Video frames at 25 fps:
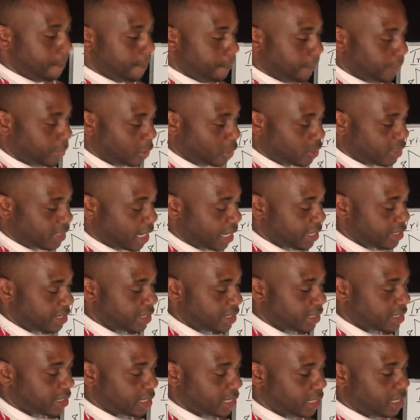plus sin
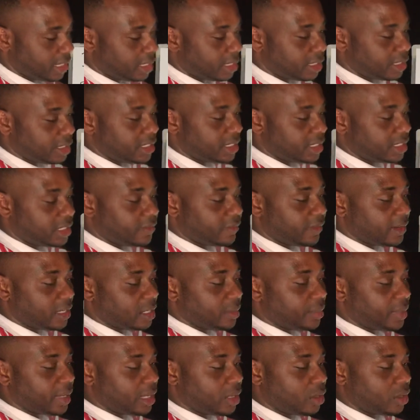theta is
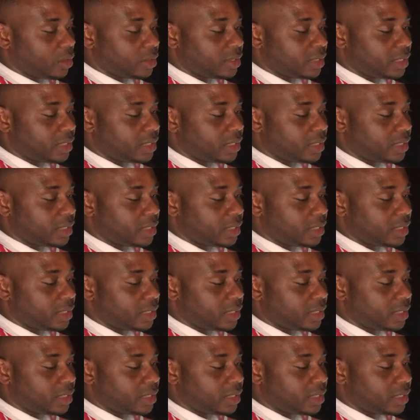divided by cos